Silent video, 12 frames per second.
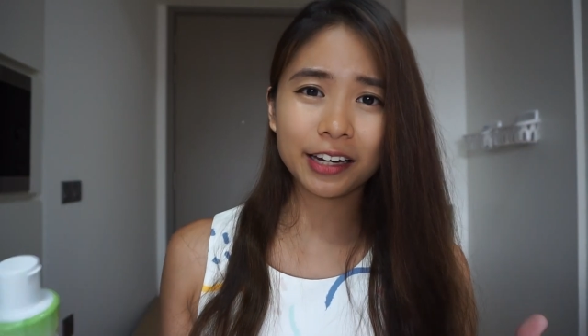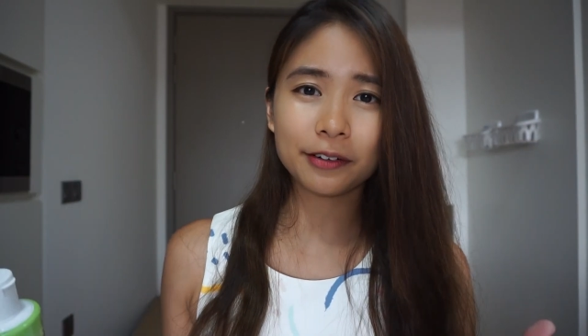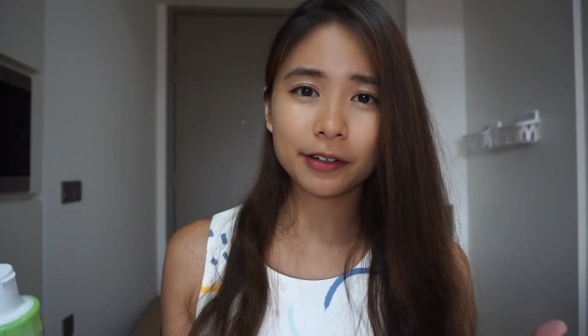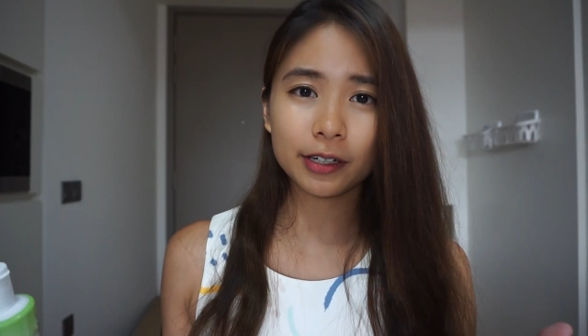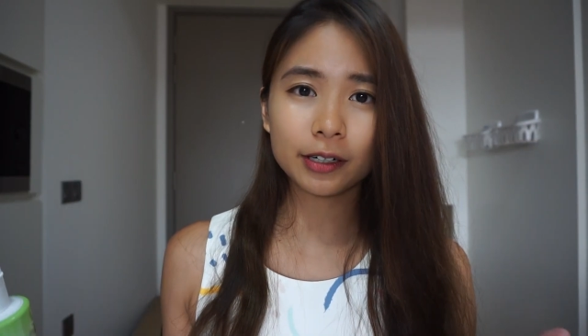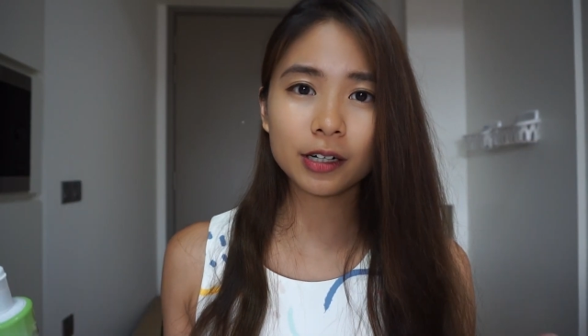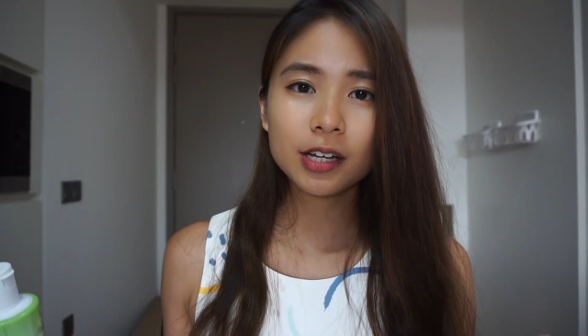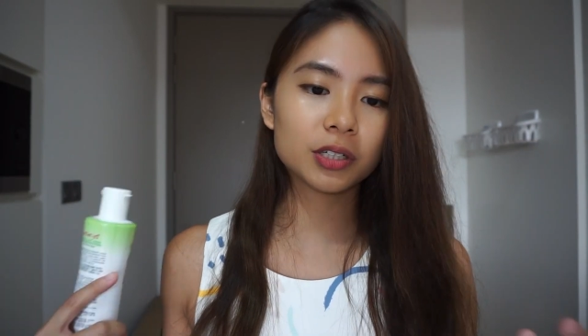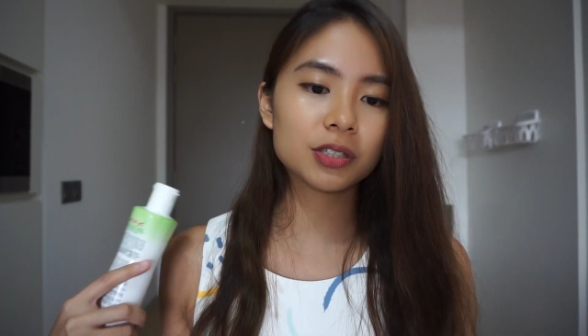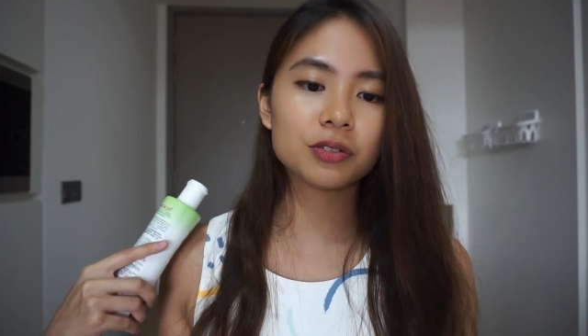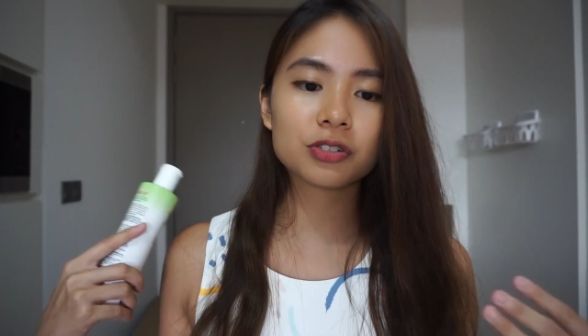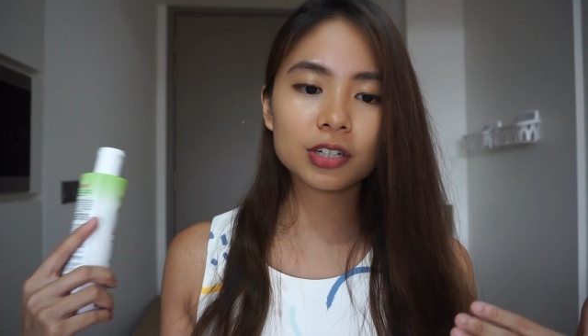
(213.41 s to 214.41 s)
area
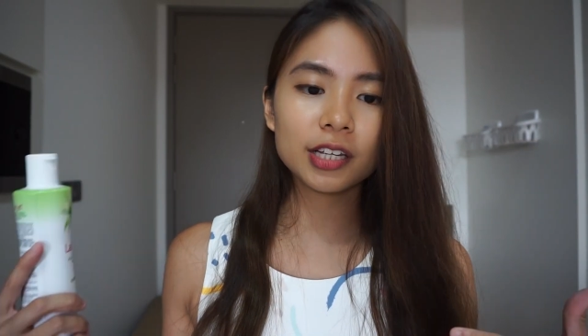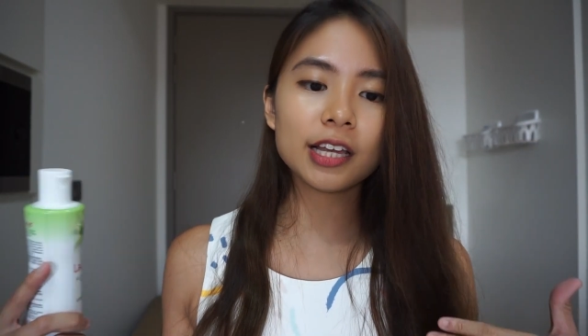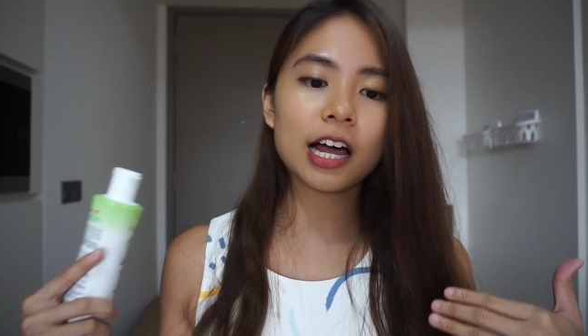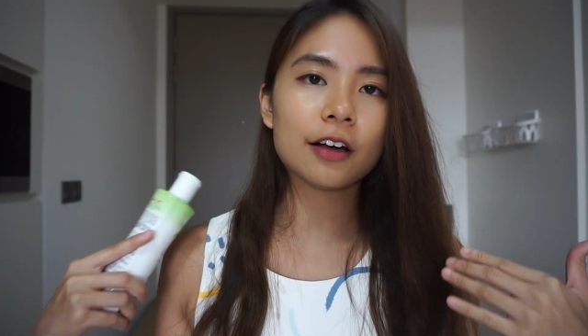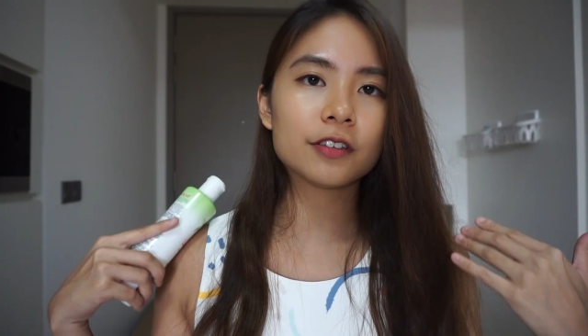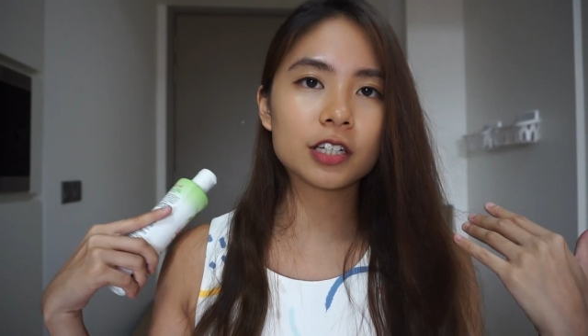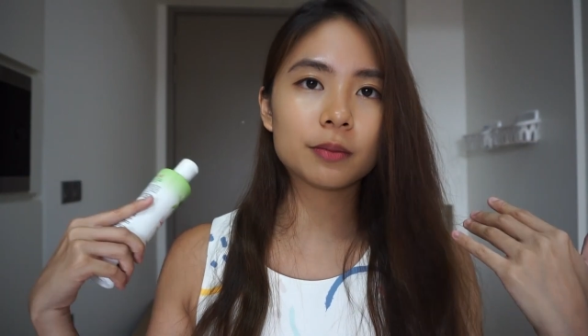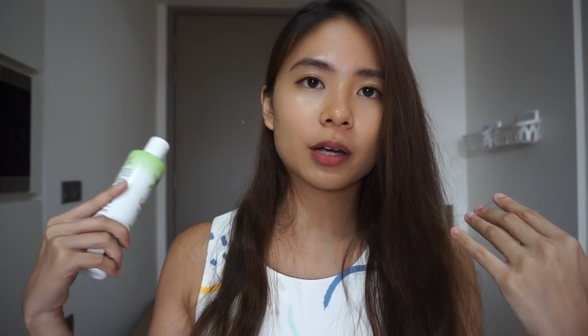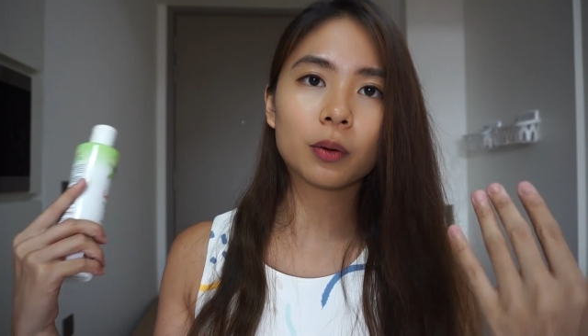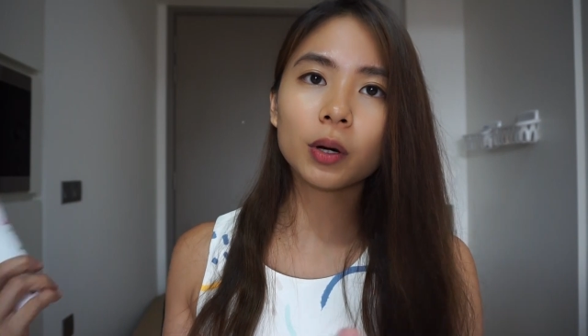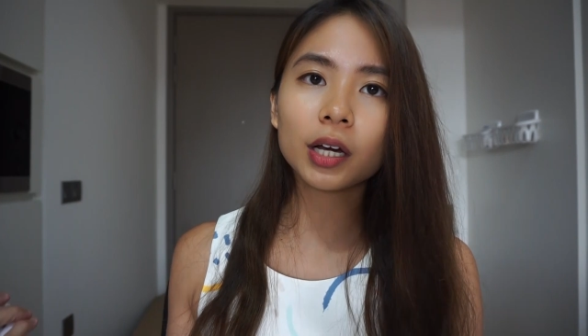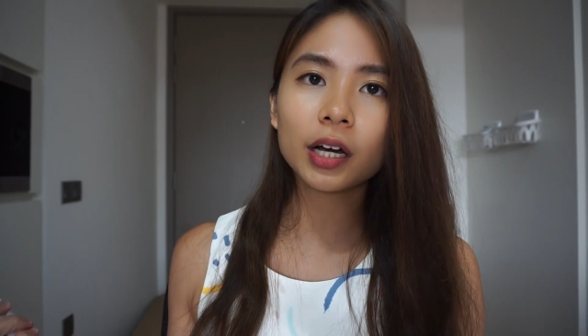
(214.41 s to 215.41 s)
because usually after
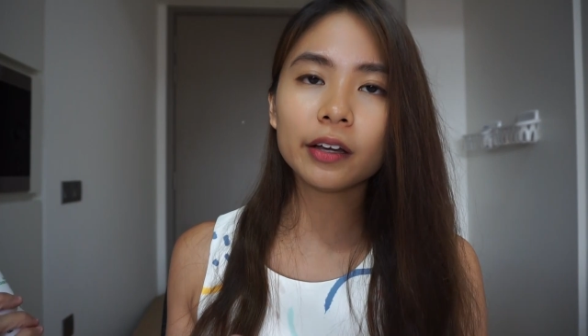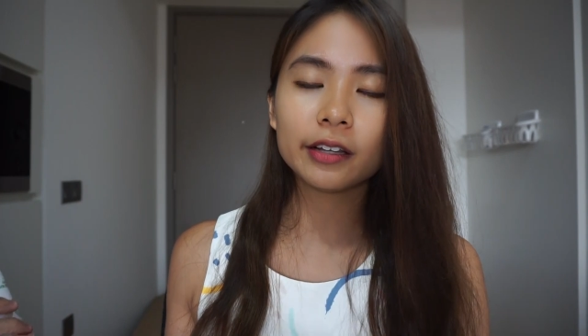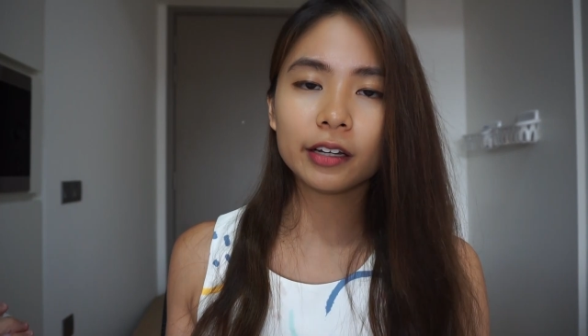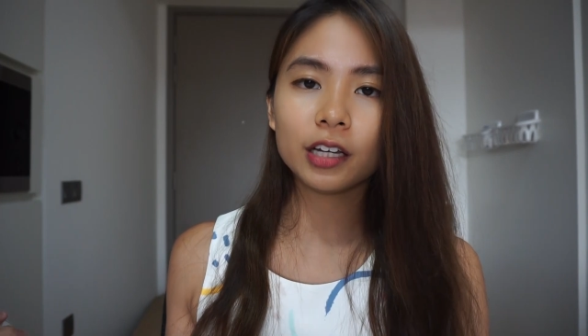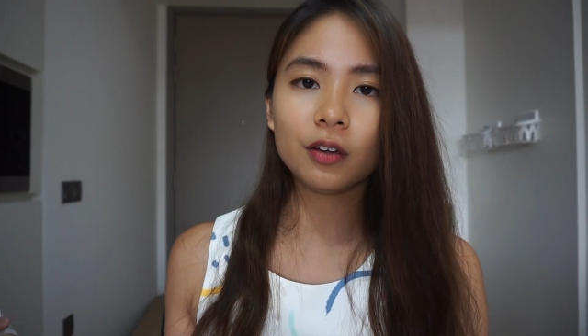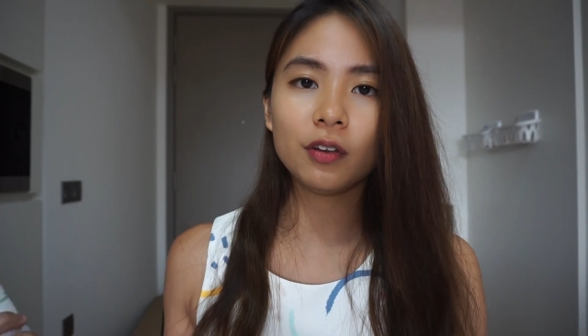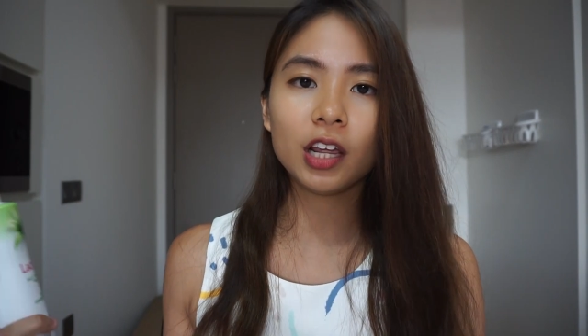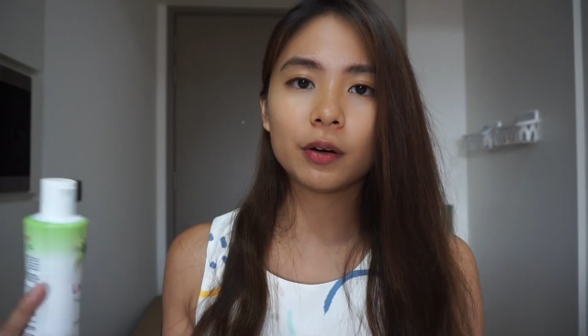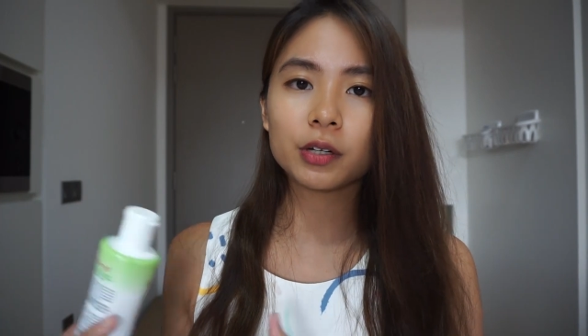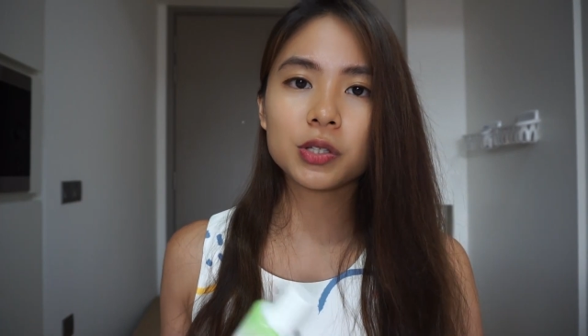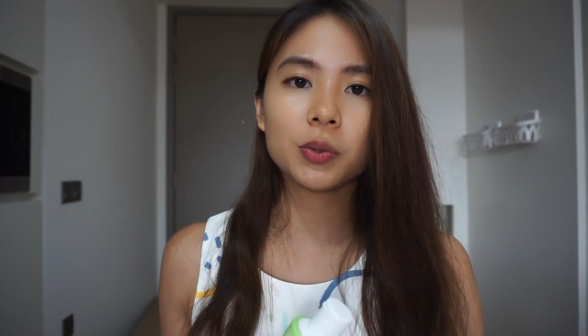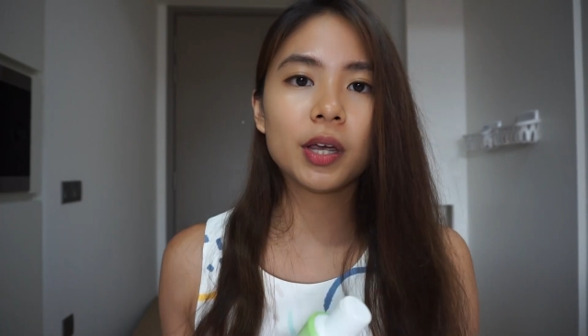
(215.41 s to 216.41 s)
my workout in the evening,
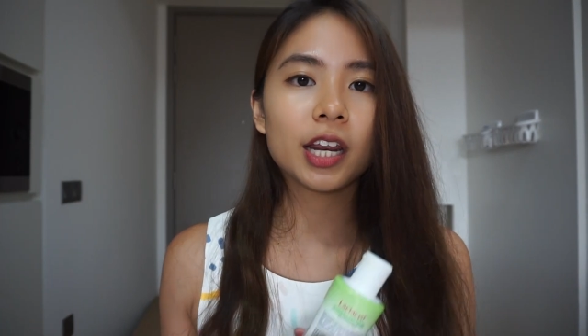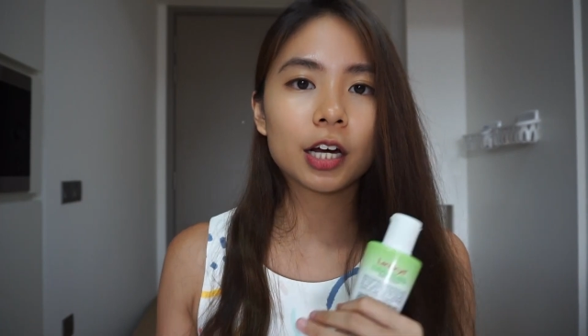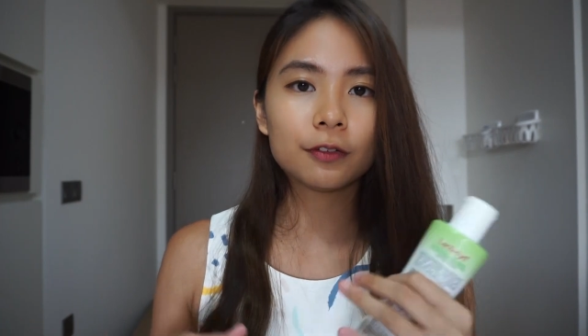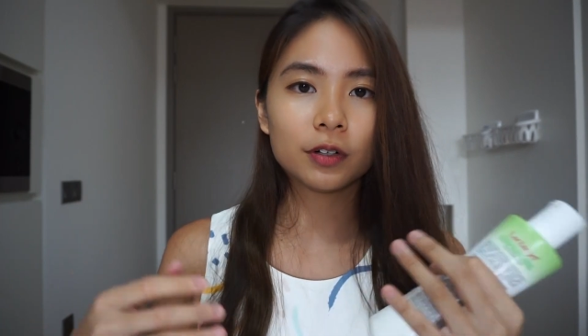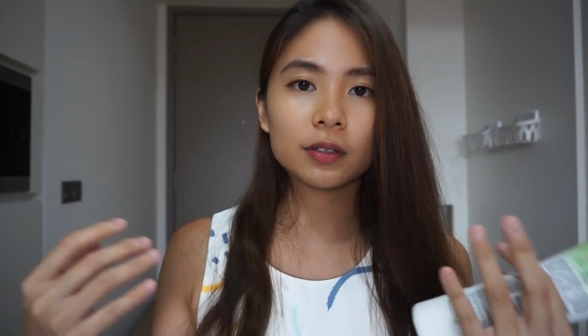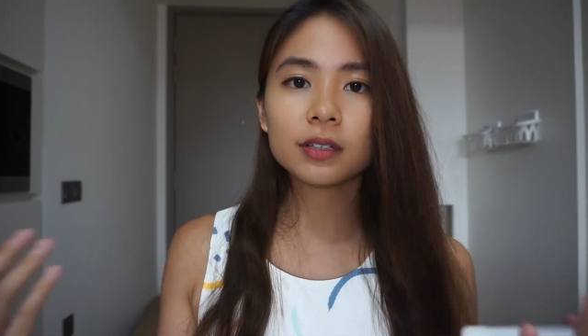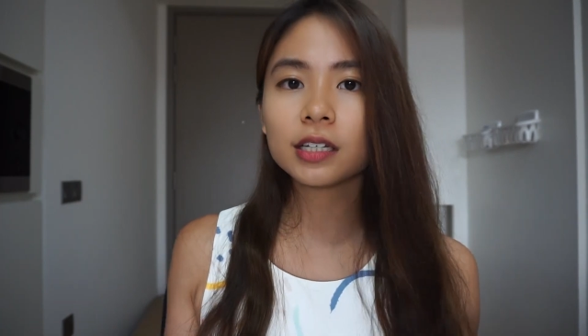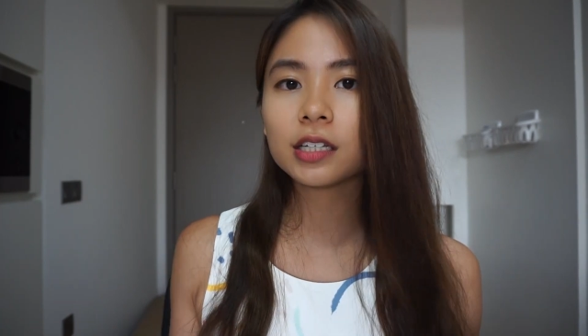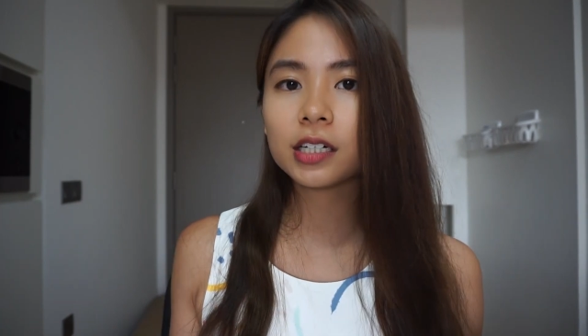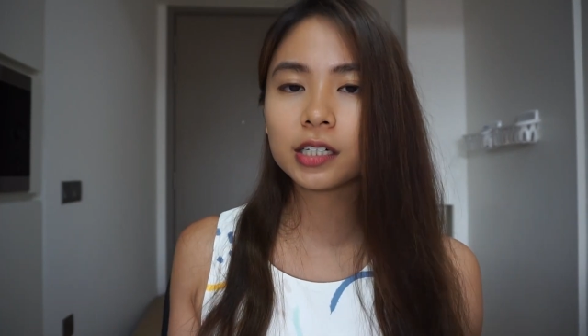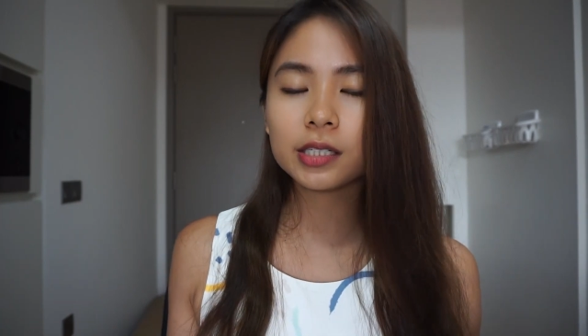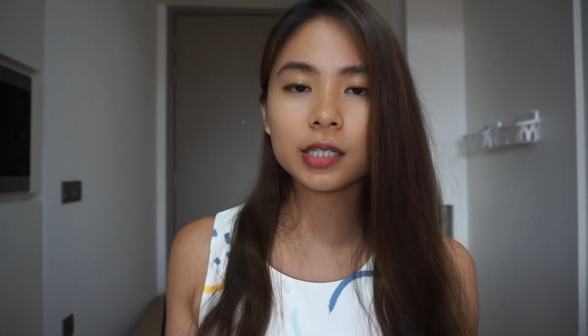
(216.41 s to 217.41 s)
I'll still heat up for dinner,